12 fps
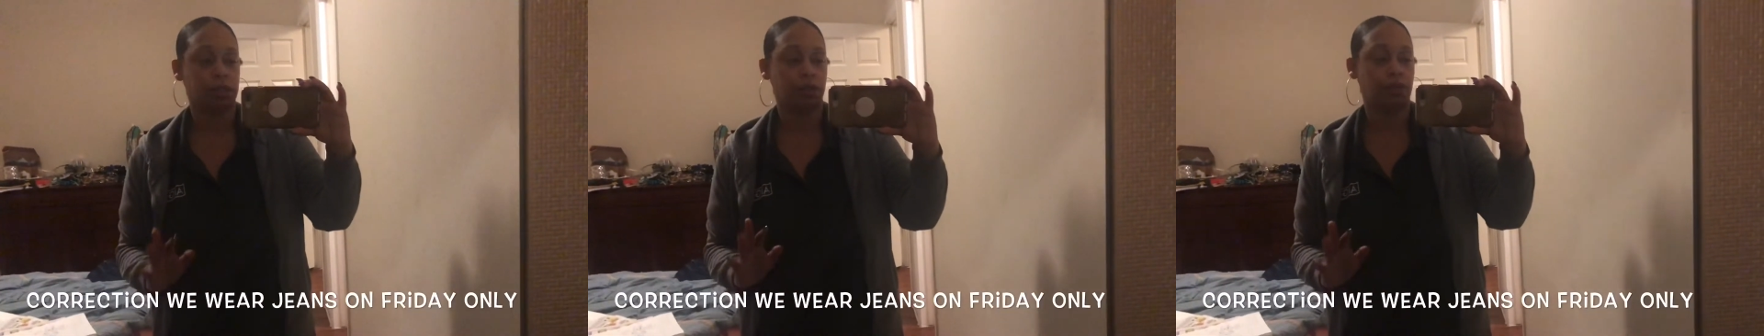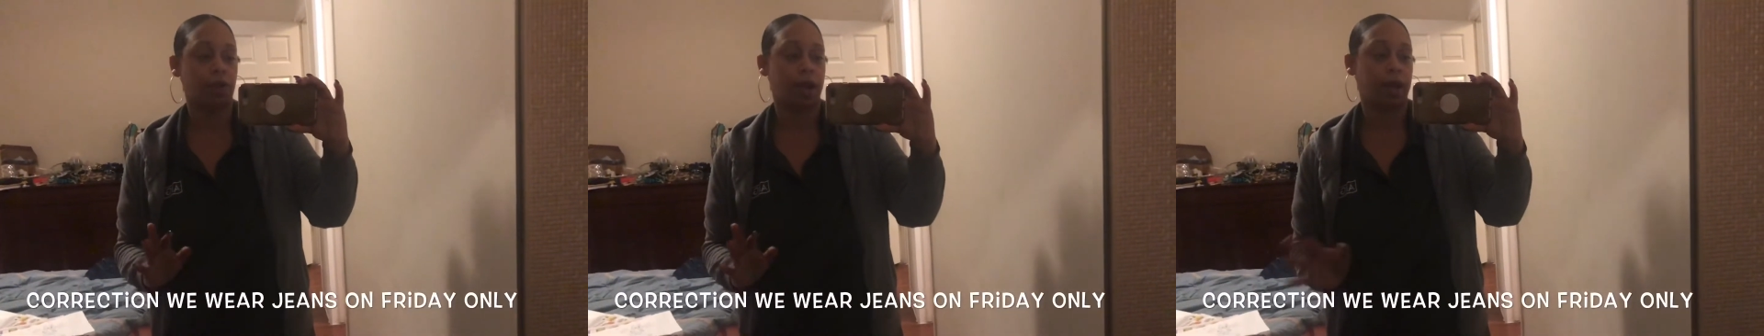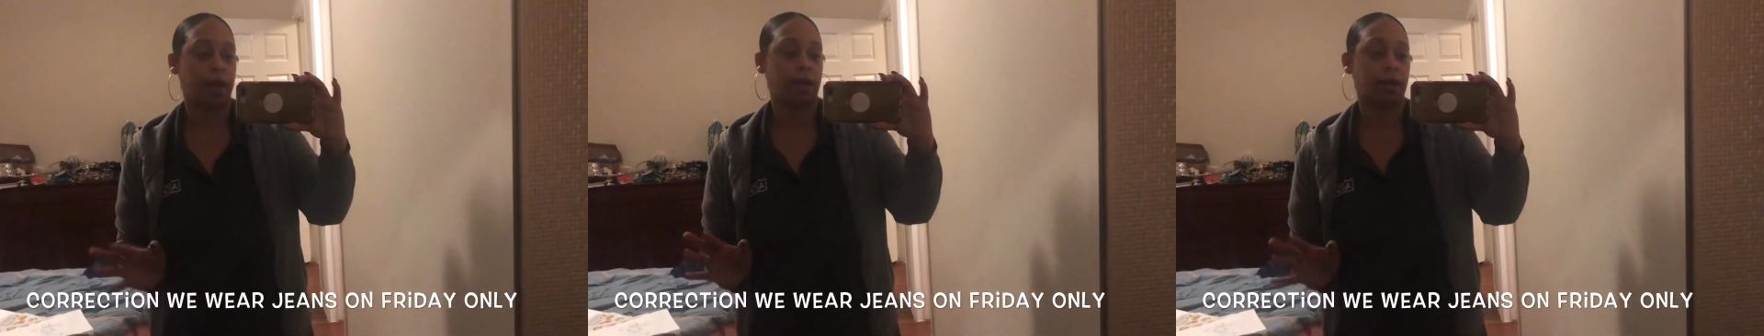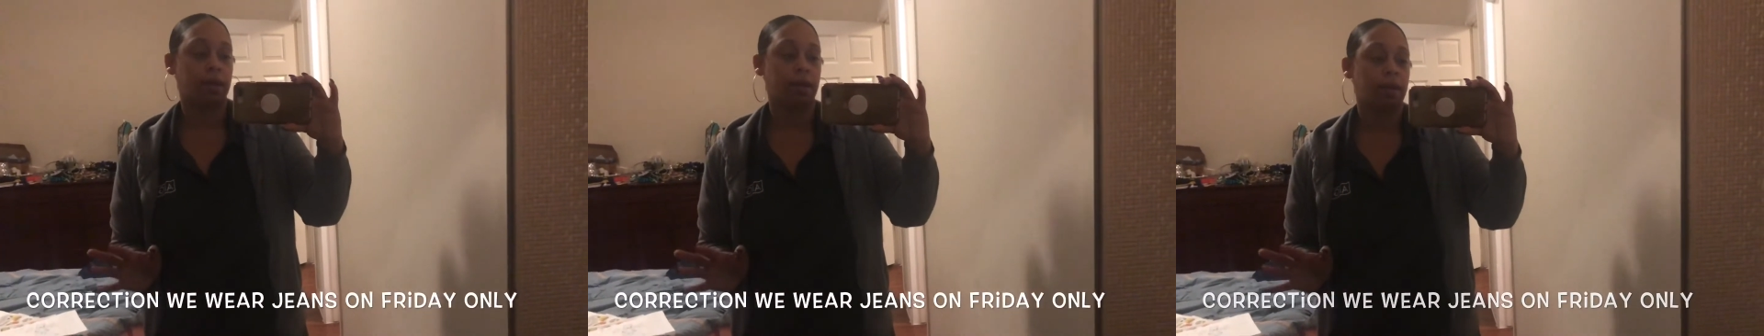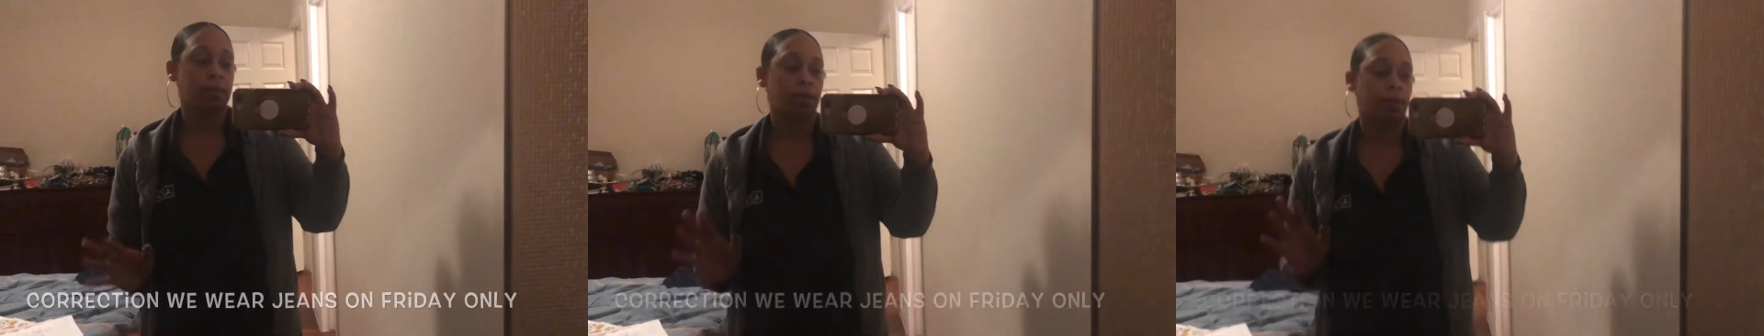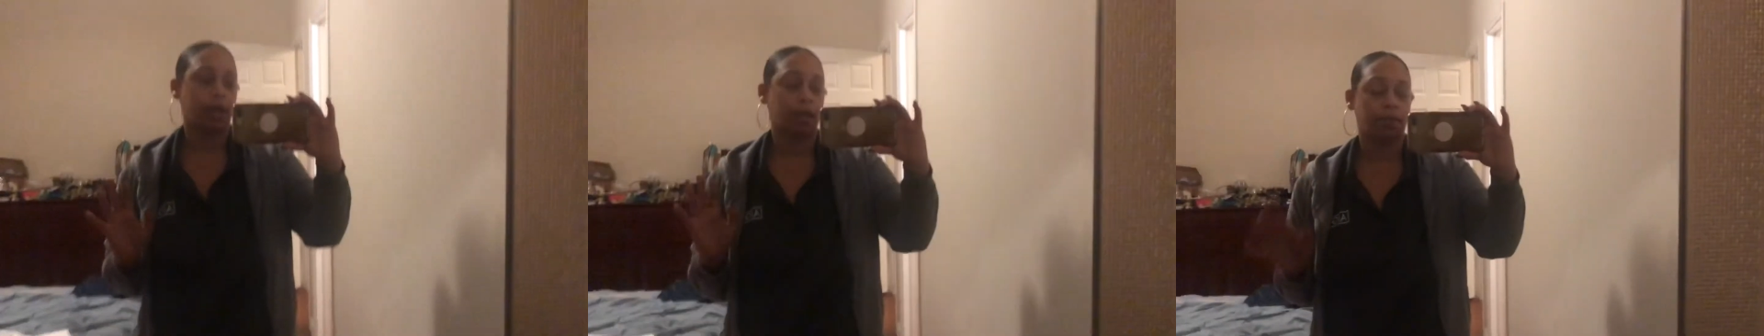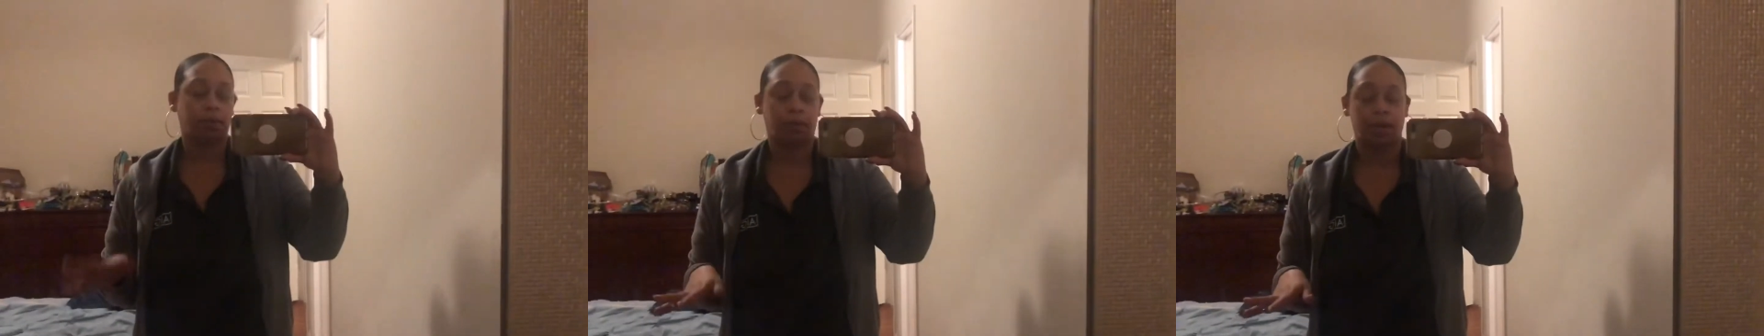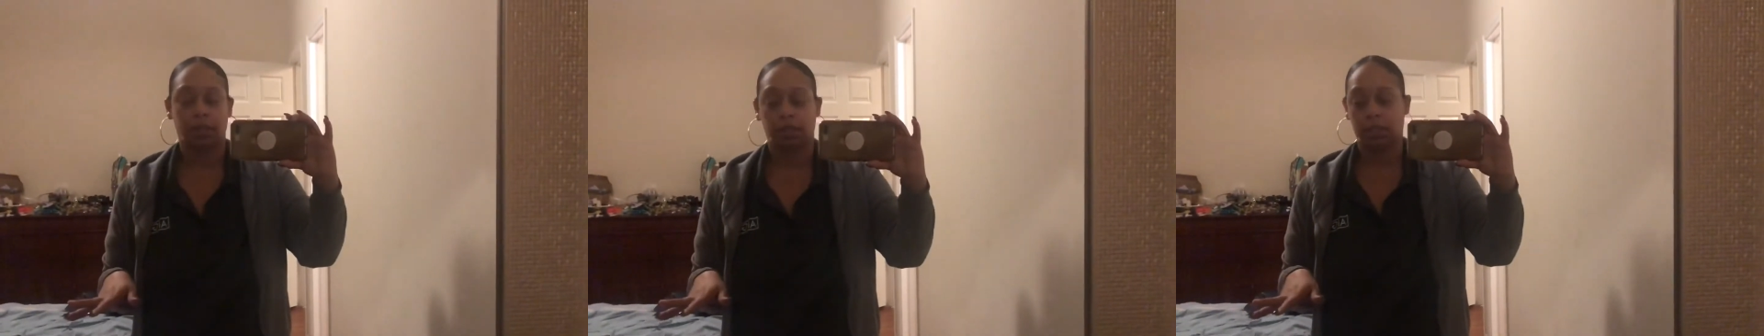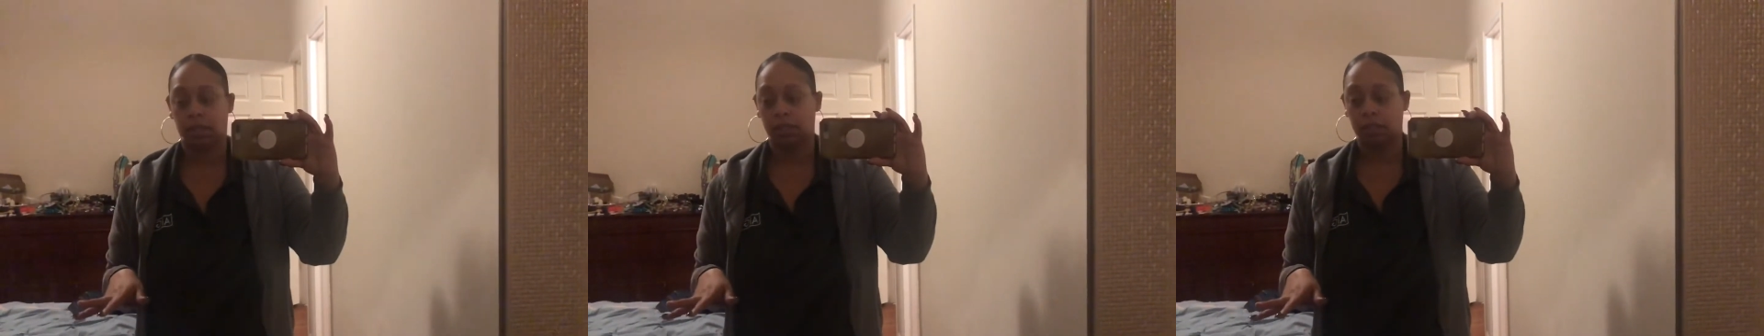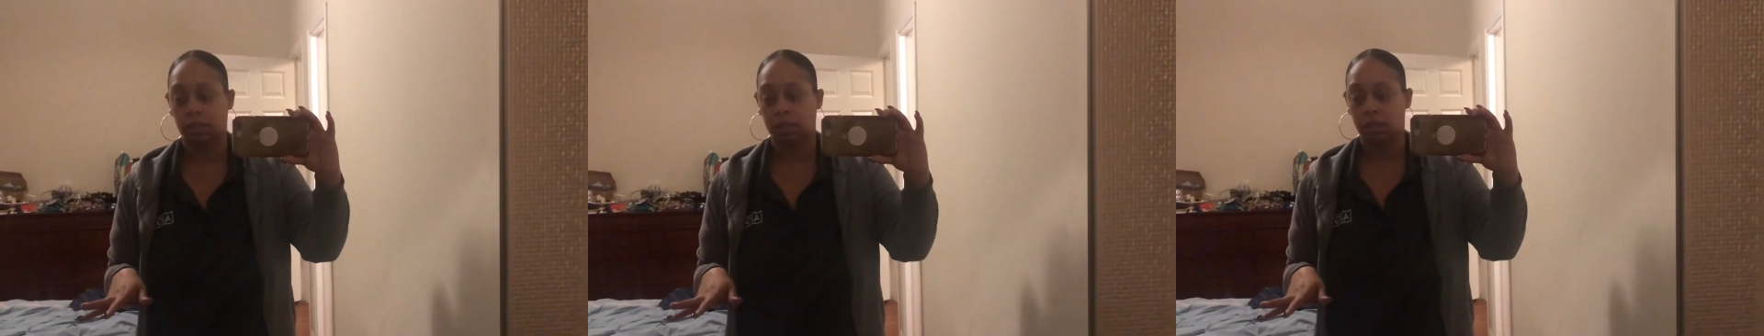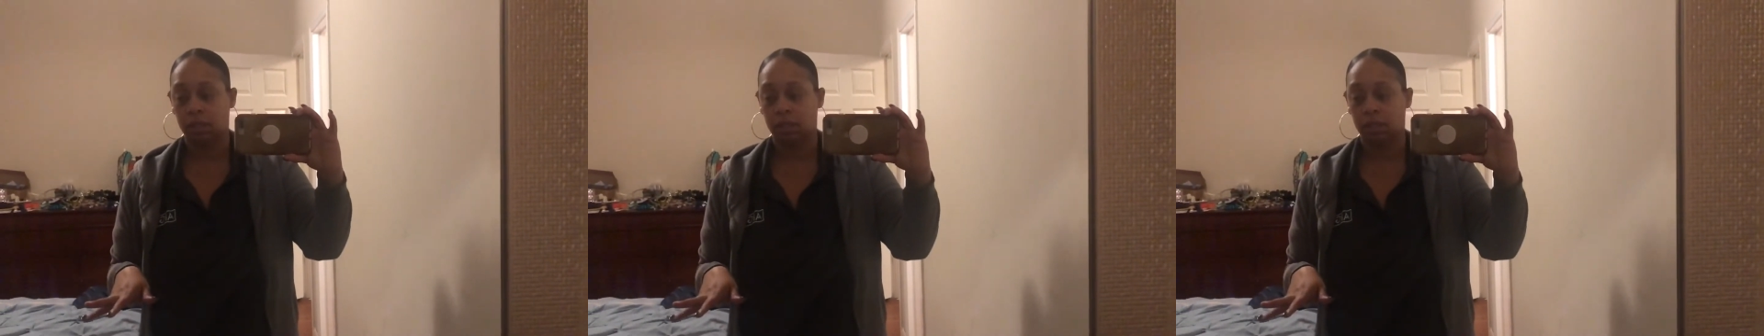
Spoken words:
on Friday. But we're able to wear jeans